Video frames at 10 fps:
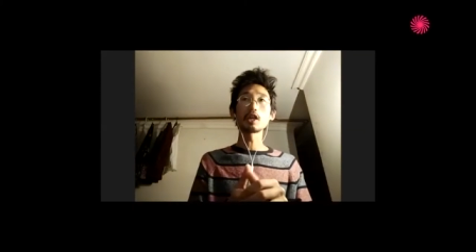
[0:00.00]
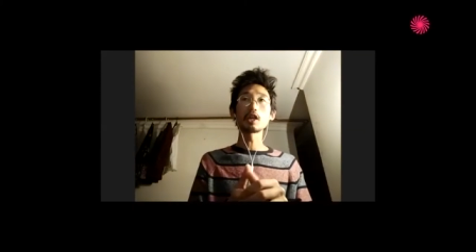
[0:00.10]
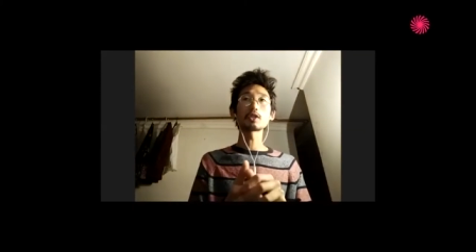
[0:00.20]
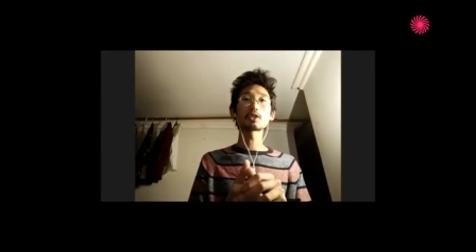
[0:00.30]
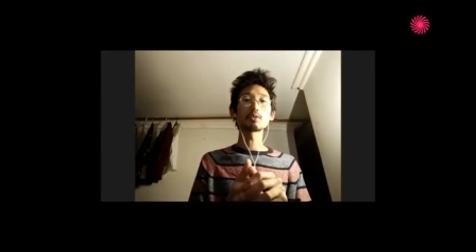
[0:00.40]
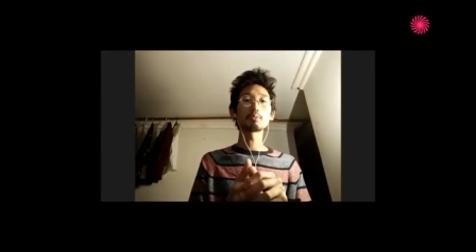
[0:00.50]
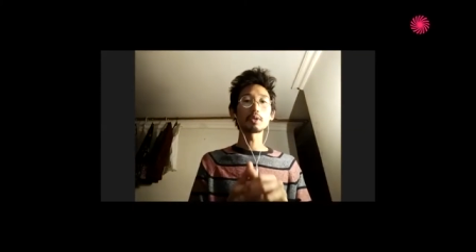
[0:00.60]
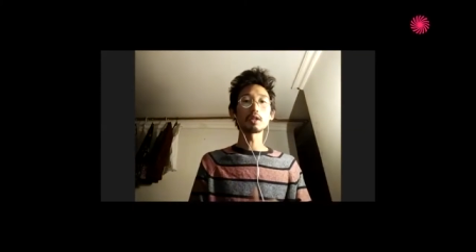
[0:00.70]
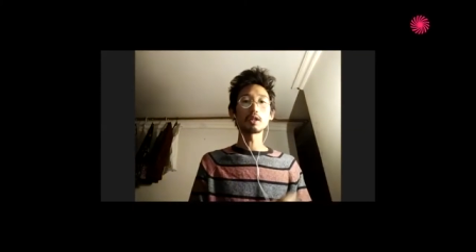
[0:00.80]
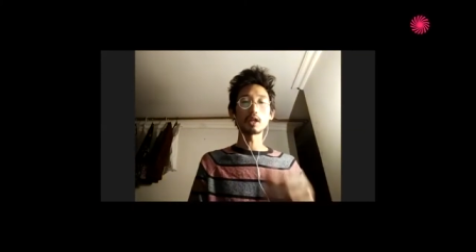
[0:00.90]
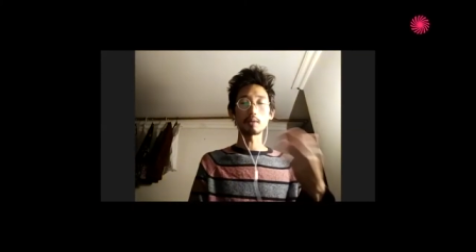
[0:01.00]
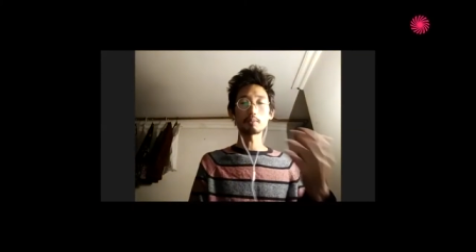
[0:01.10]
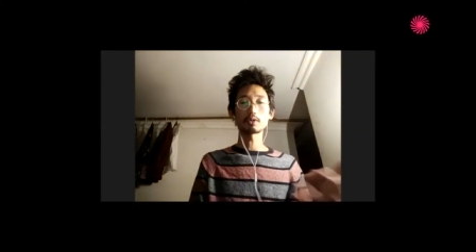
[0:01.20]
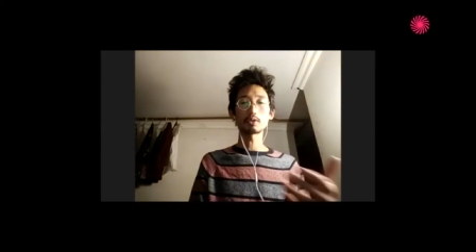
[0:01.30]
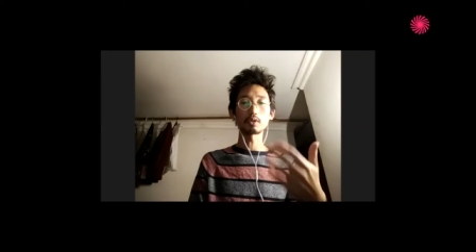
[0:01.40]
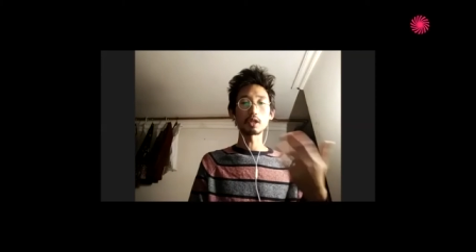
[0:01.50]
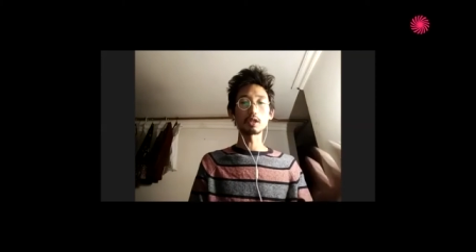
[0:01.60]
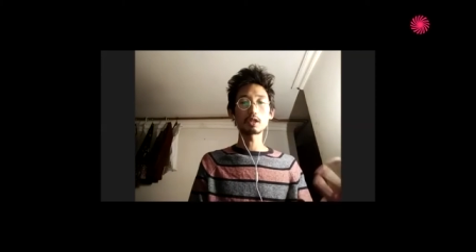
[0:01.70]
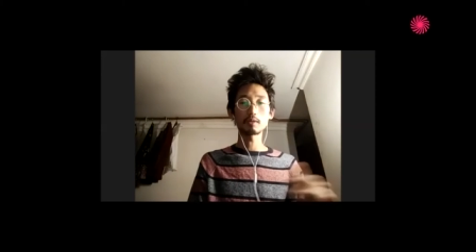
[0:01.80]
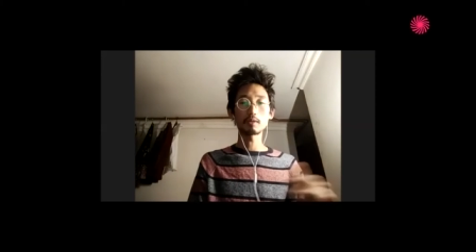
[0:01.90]
it was completely up to
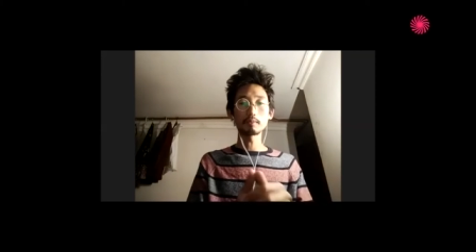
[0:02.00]
each